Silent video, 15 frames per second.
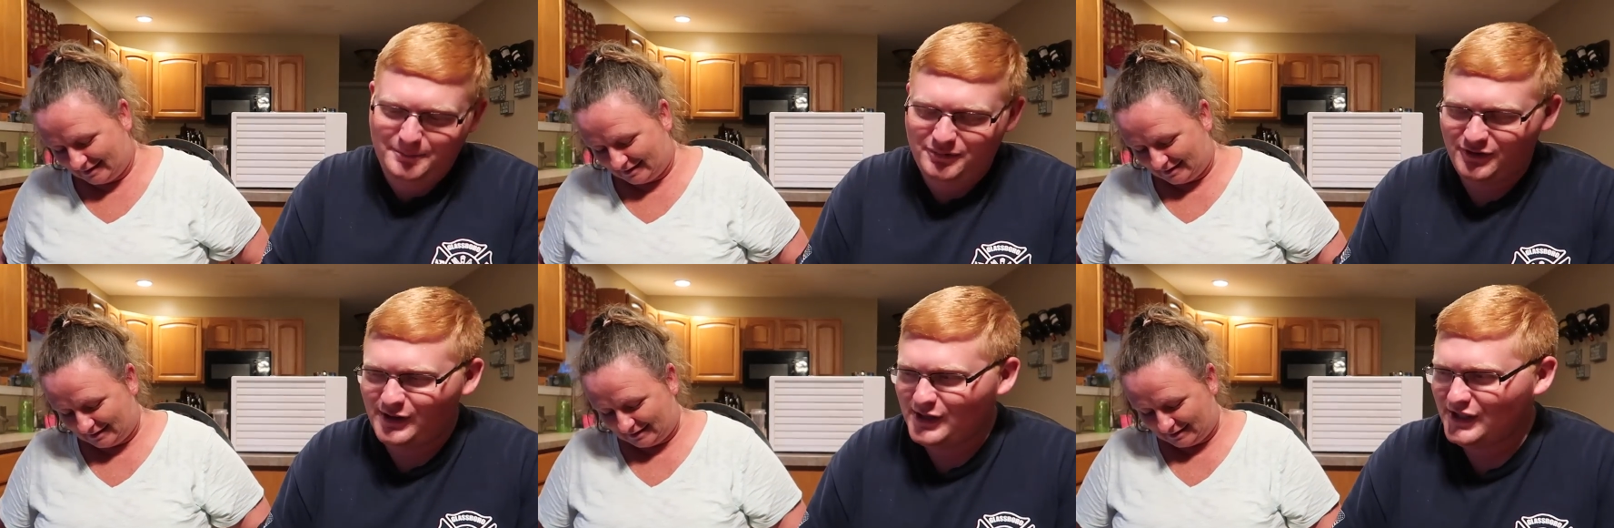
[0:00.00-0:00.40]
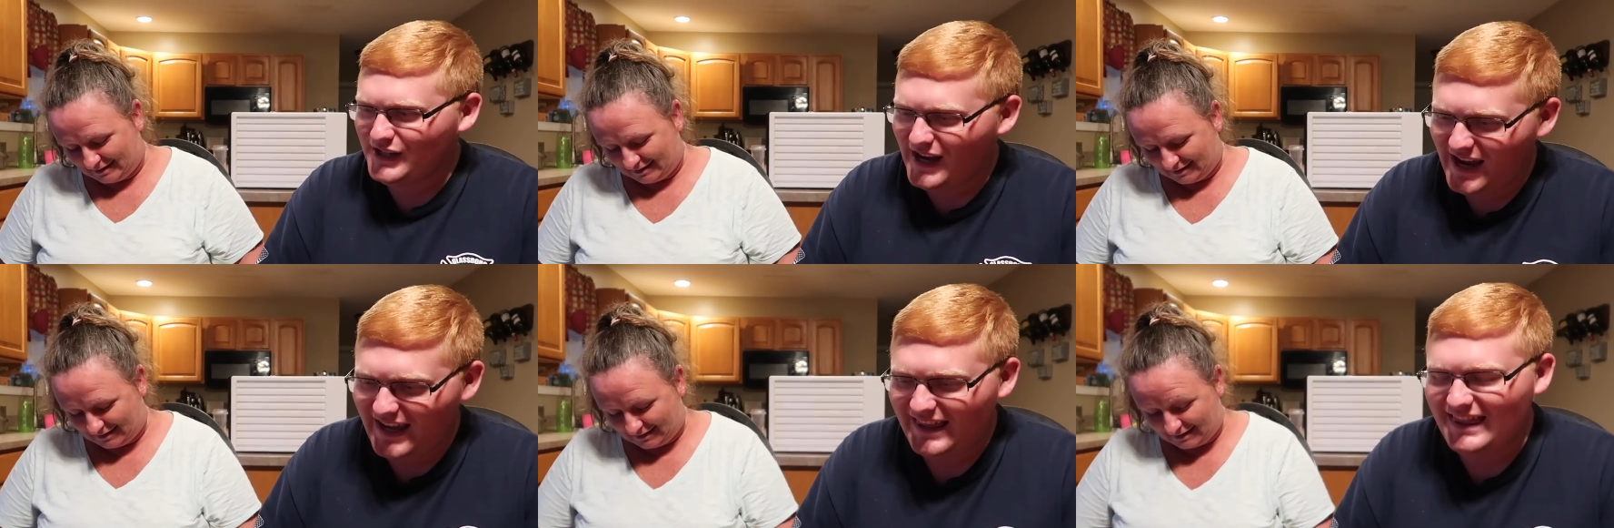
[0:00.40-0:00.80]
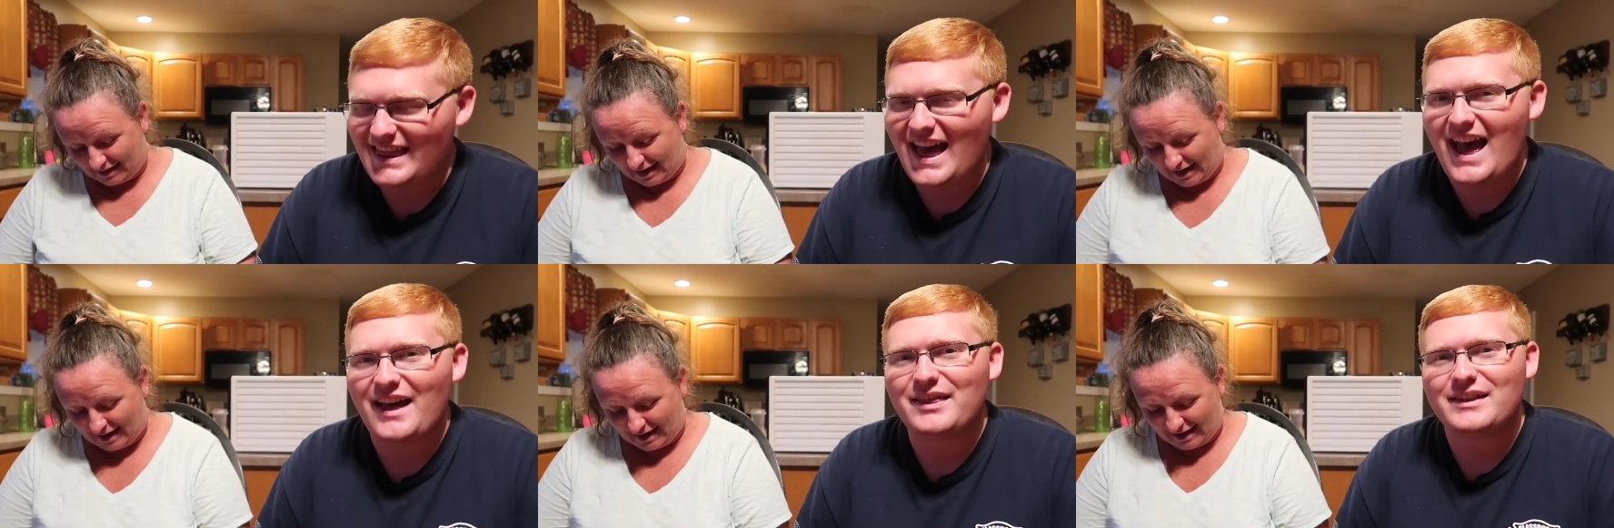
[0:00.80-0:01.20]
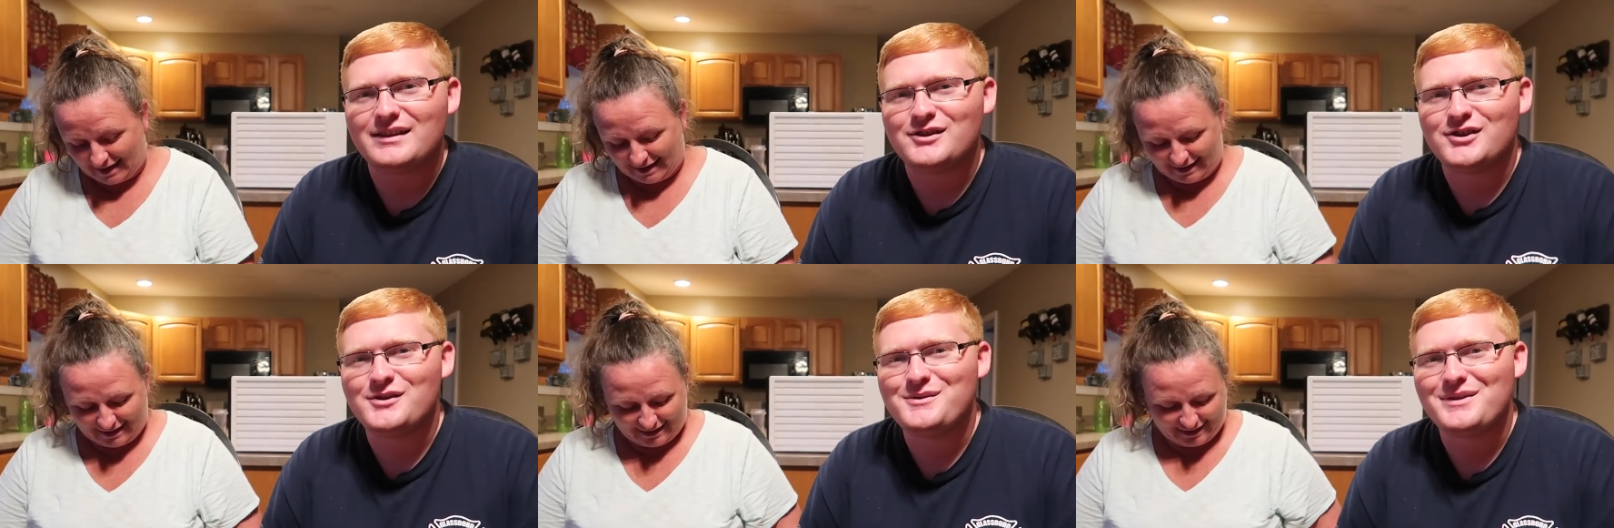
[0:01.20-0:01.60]
Speaker 1: appreciate that. The
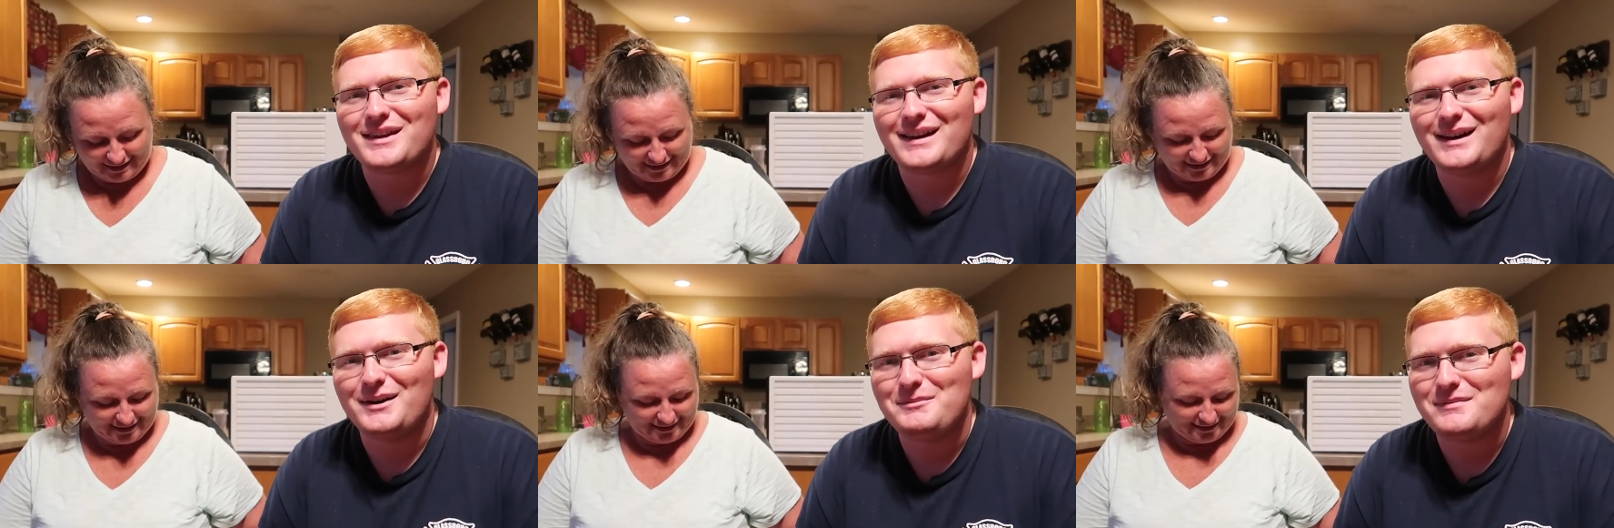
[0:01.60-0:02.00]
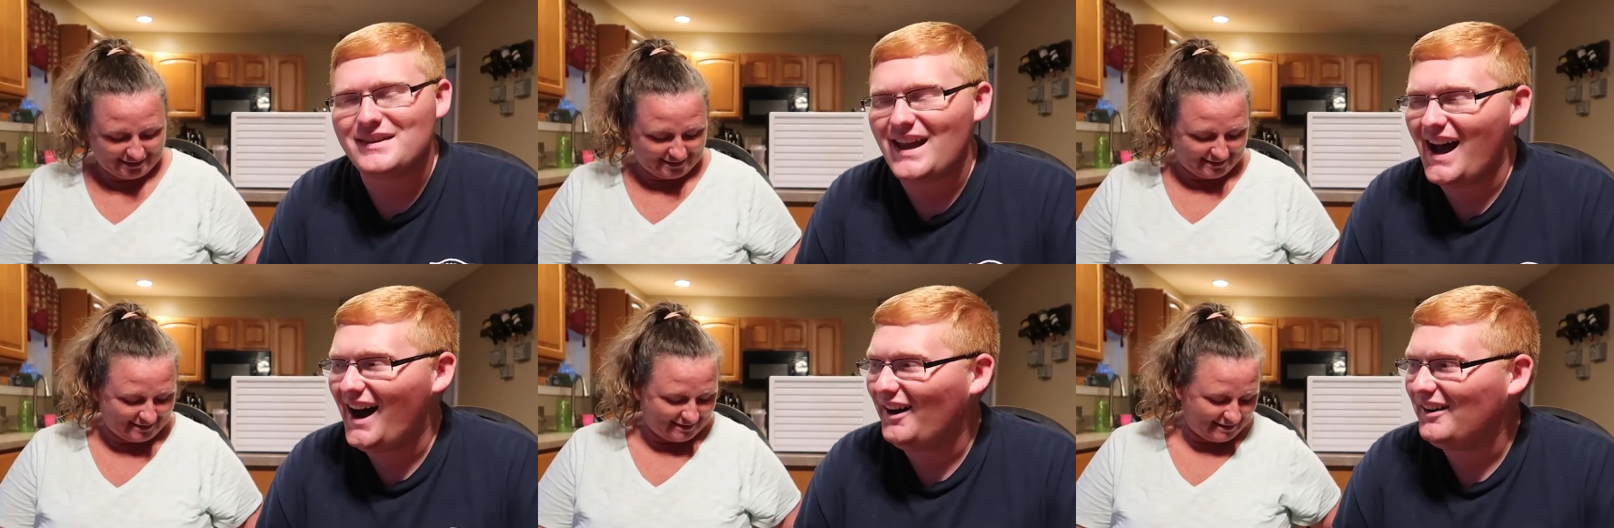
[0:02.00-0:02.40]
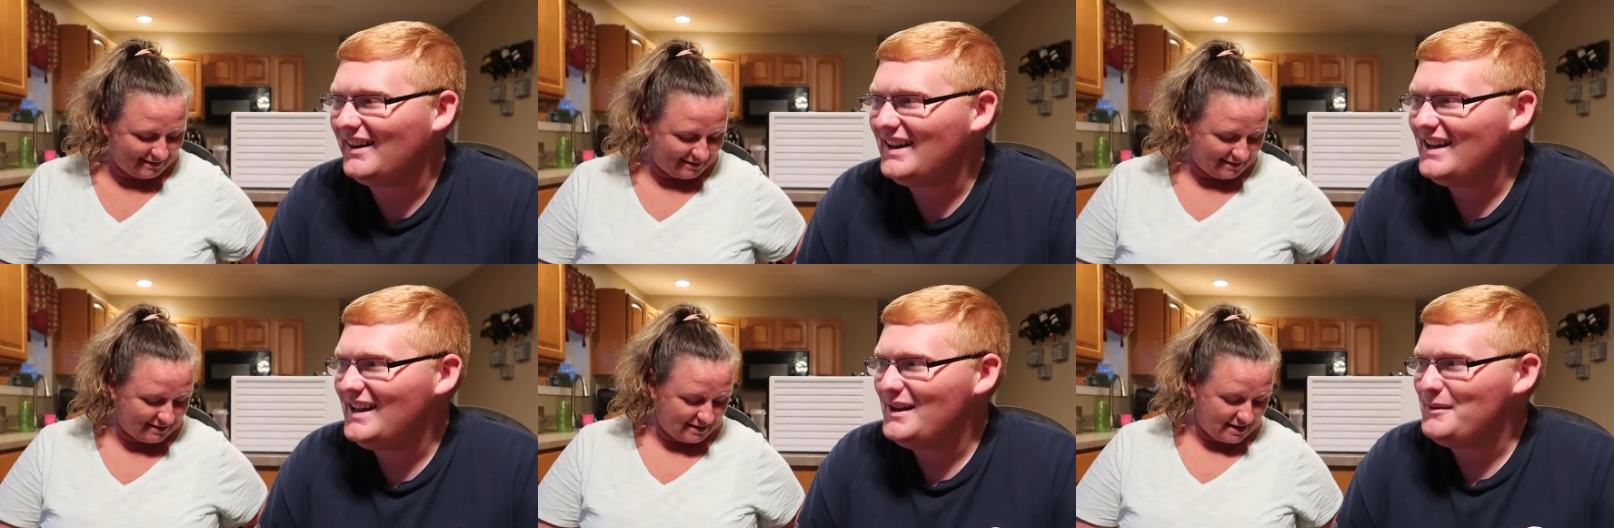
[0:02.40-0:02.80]
truth comes out.